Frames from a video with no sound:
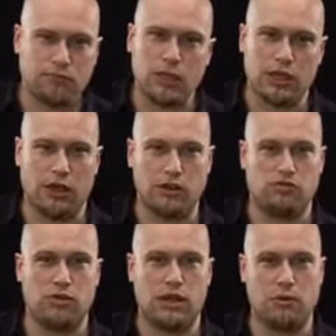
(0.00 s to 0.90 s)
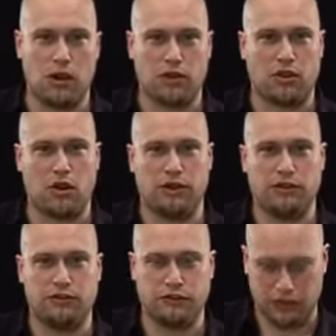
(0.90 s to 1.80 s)
you know, it's really worth kind
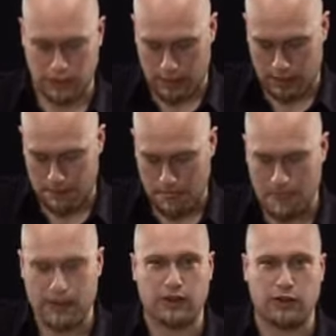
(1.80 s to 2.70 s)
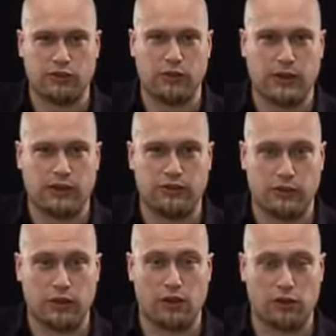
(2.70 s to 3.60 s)
of, you know, doing
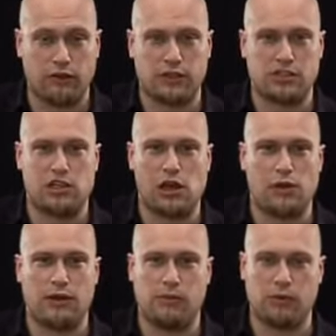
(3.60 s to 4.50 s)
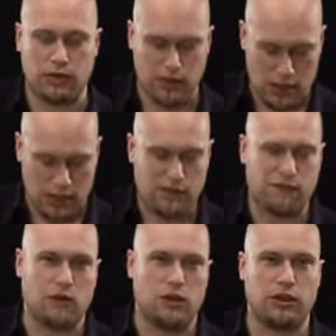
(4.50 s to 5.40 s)
a lot of it slow, and then when you
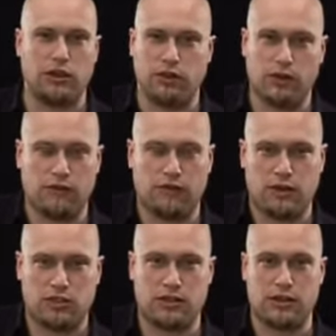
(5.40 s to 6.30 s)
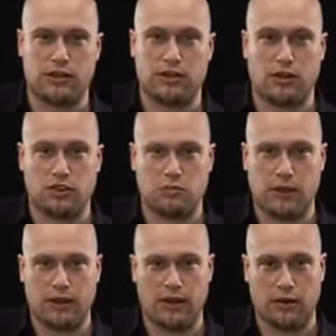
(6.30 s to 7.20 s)
feel like you could do it faster, then you kind of
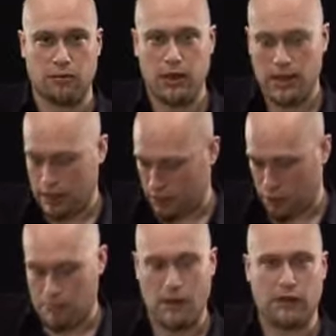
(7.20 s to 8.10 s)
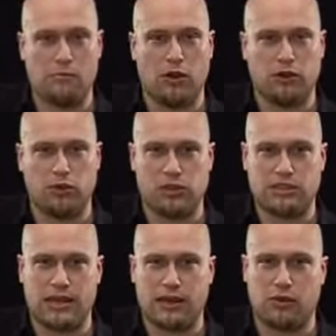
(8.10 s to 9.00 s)
speed it up, you know, bearing in mind all the
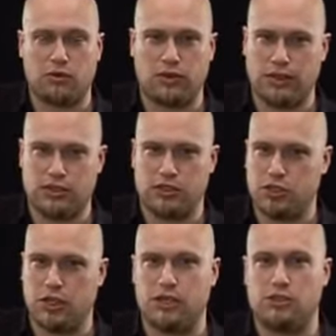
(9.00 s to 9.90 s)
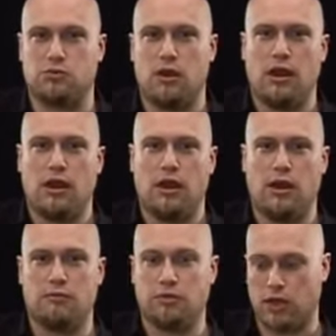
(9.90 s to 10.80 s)
technical things that change,
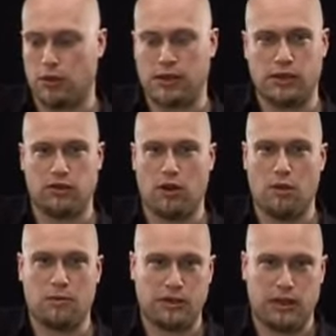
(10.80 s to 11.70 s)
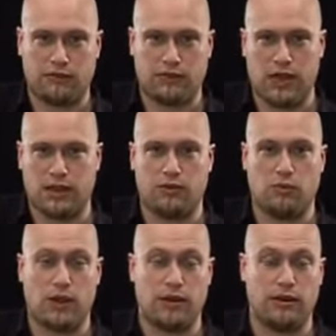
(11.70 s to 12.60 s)
you know, in your arm and your left hand
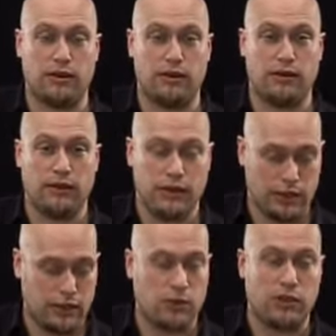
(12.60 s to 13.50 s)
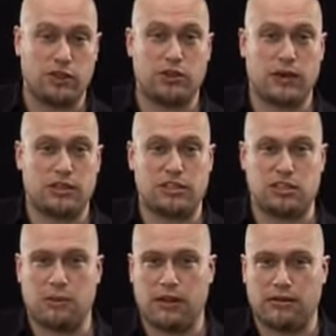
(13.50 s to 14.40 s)
when you do actually
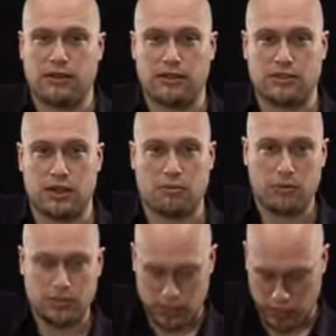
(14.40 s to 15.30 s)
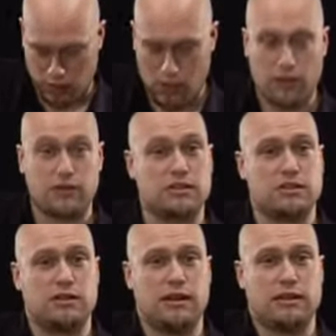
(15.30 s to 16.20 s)
speed things up. So this
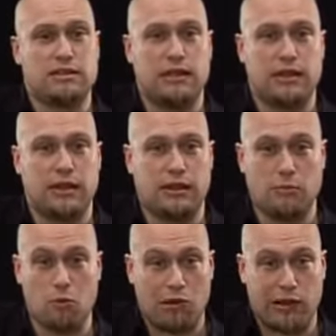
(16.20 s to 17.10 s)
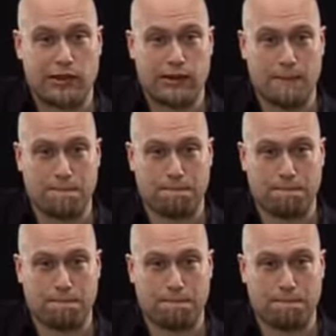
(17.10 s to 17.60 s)
is the next lick, and then we'll break it down.